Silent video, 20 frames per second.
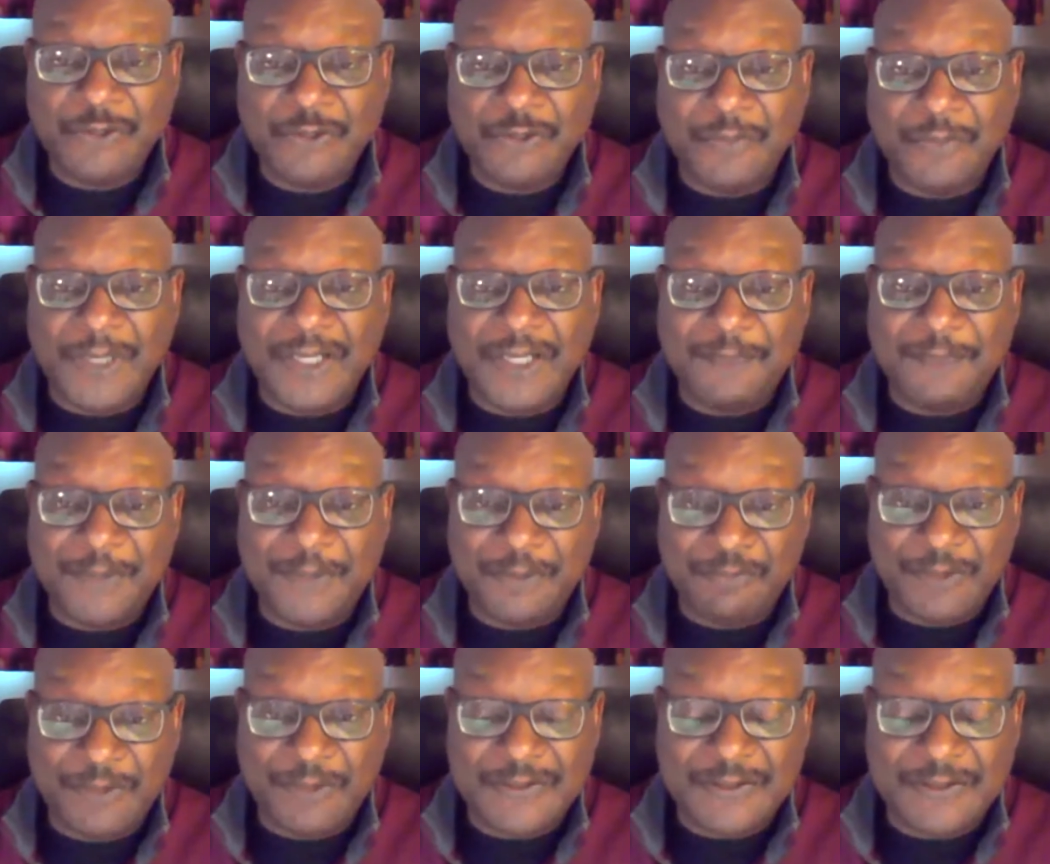who may have
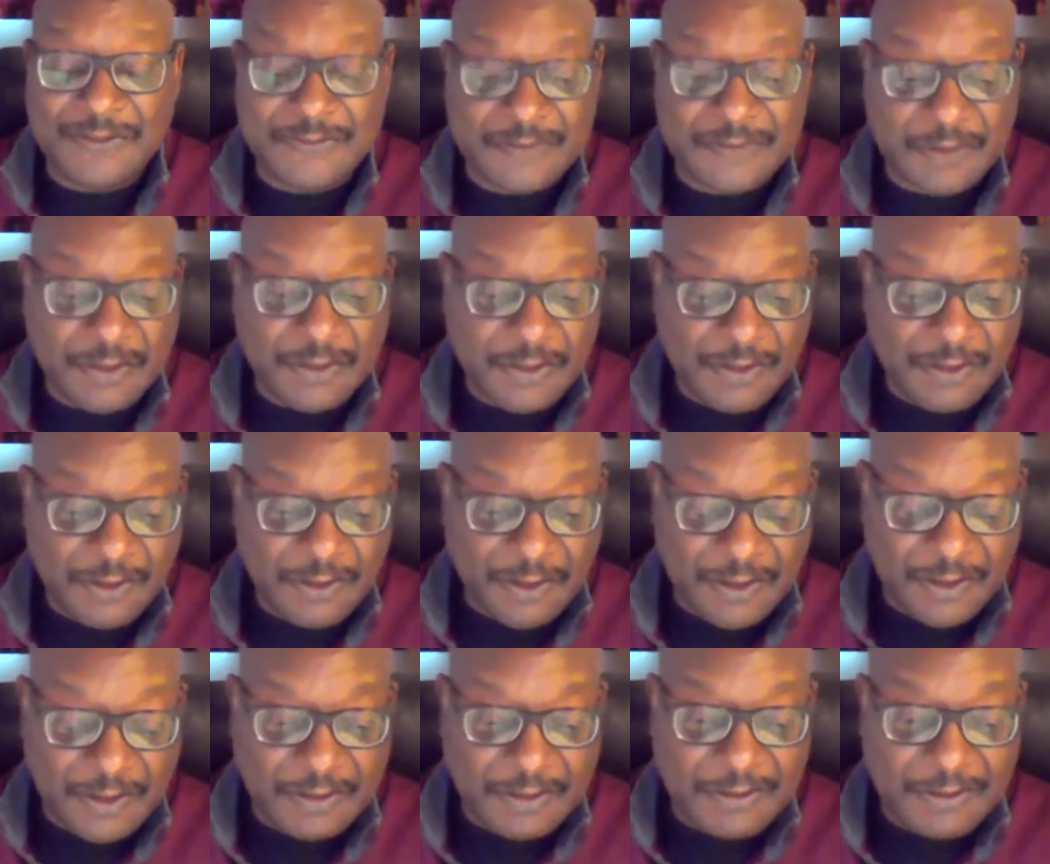been with us
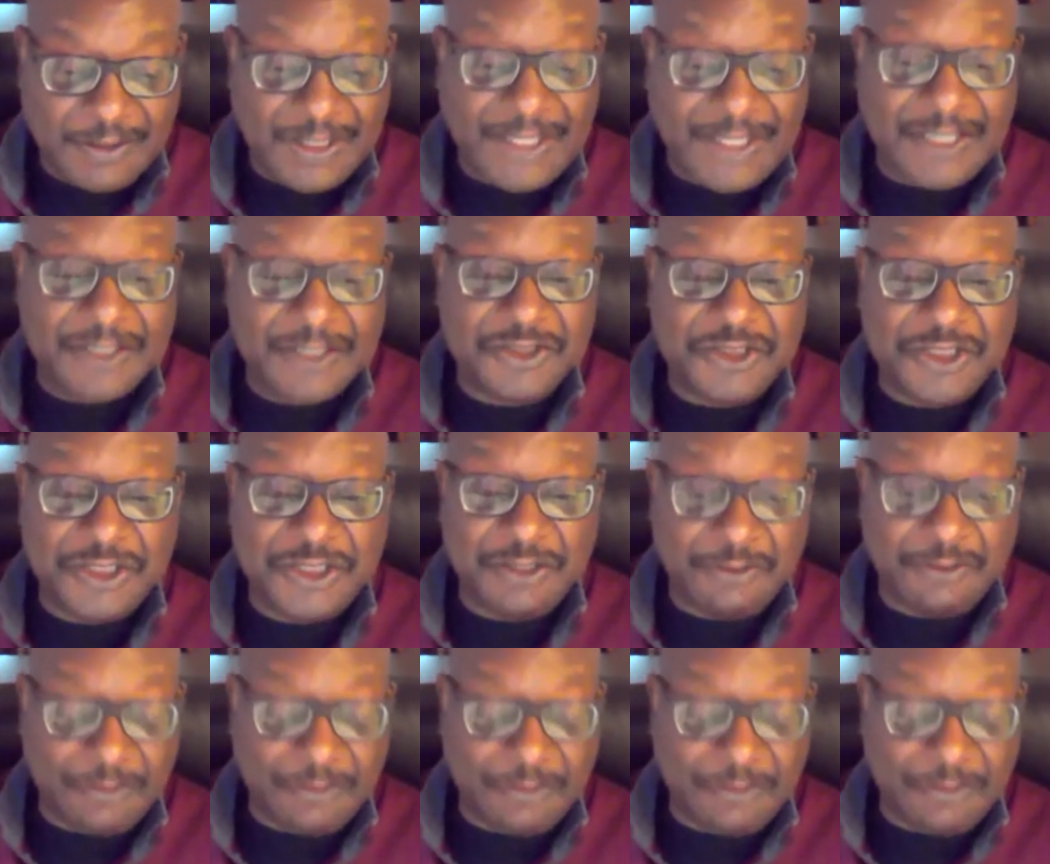last
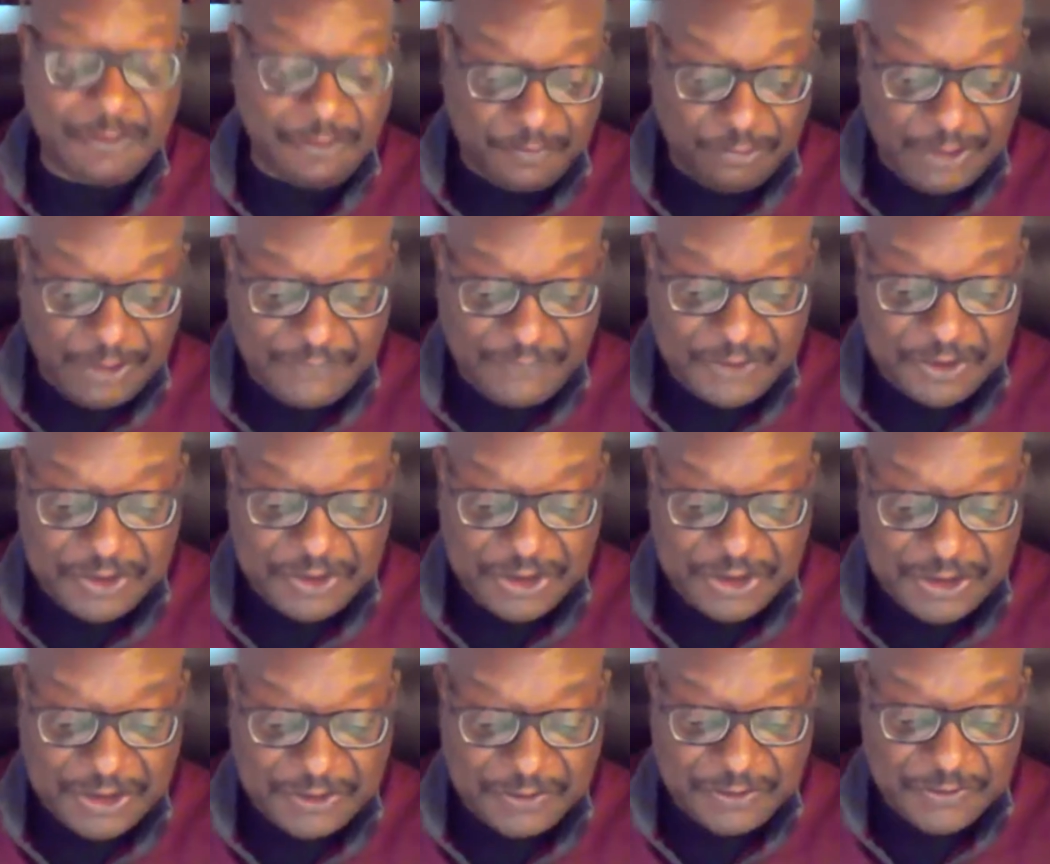year or in
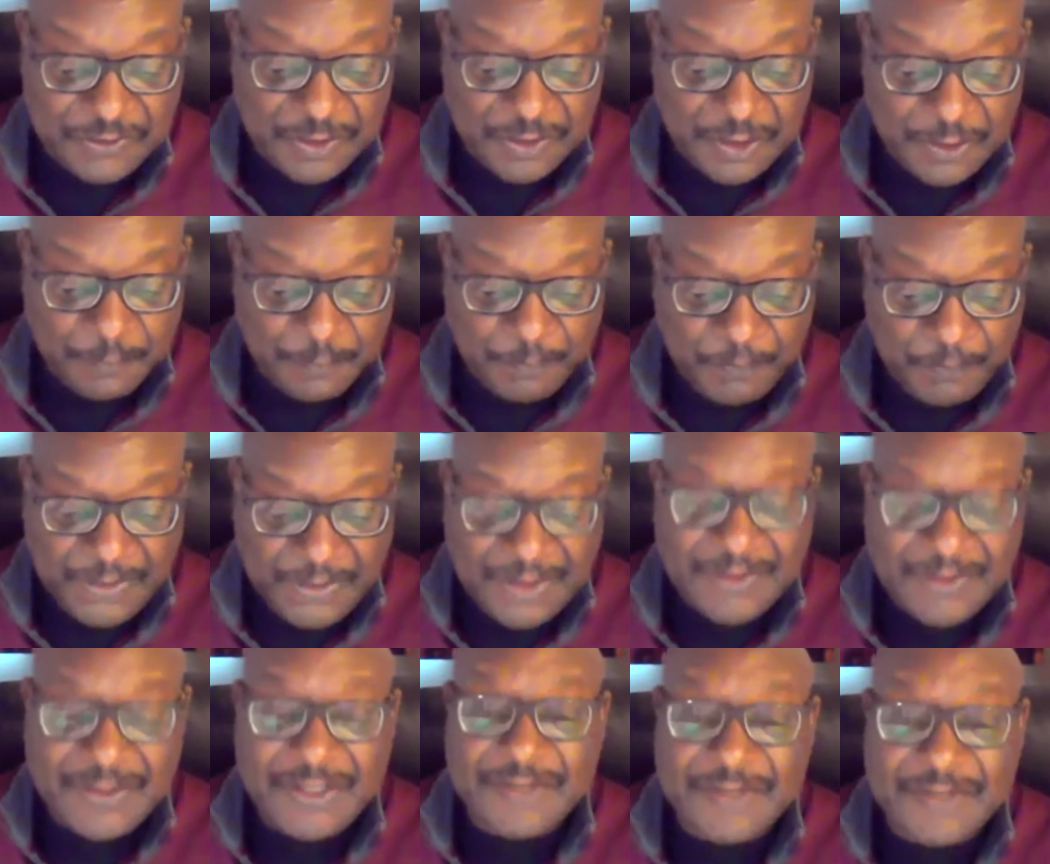previous years.
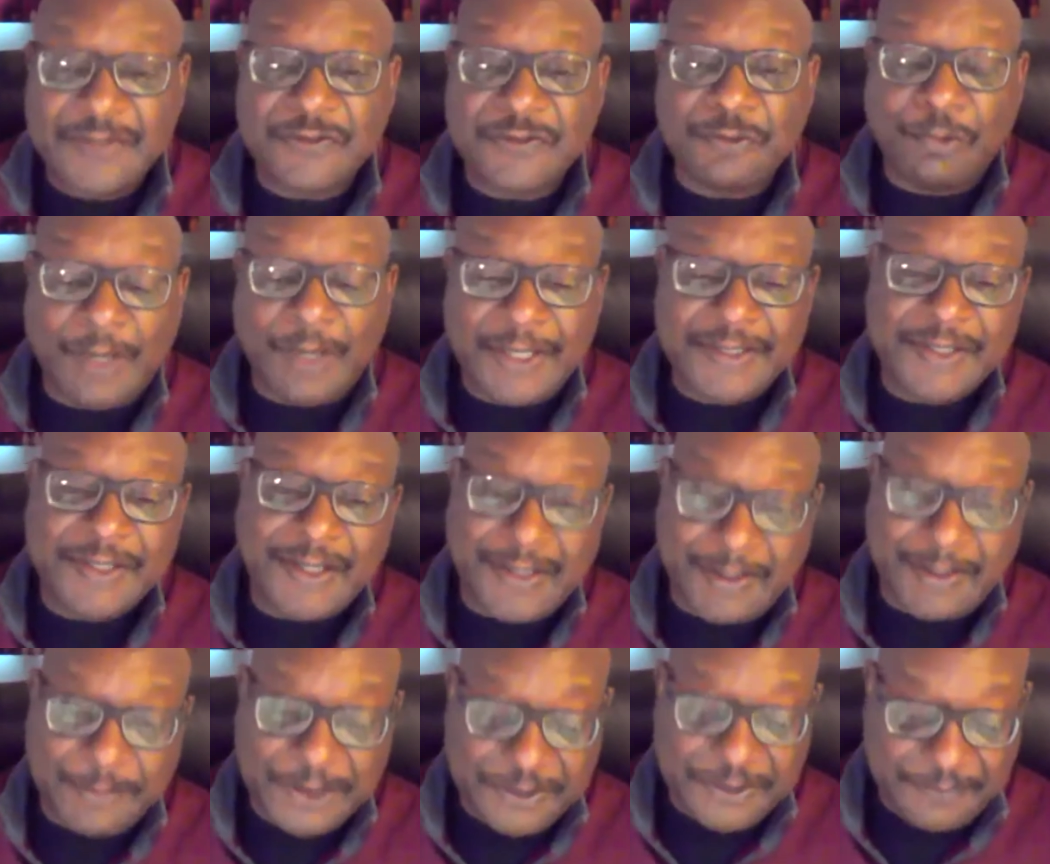This is quite
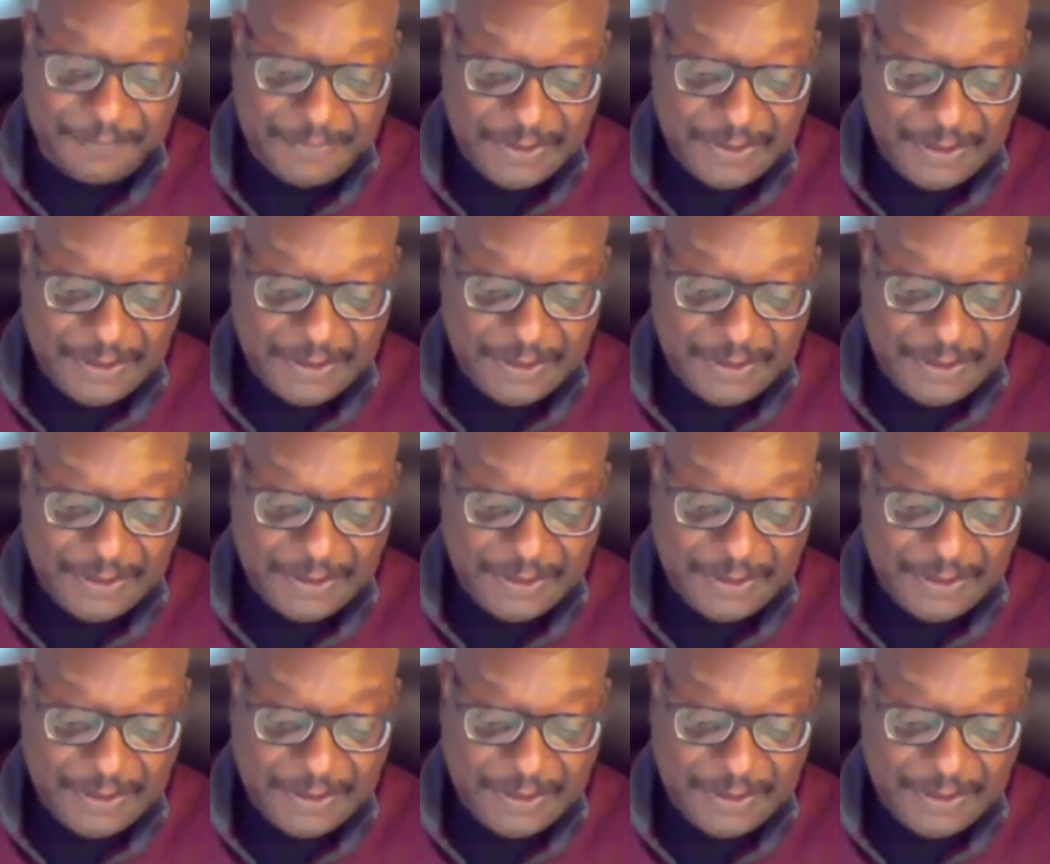common.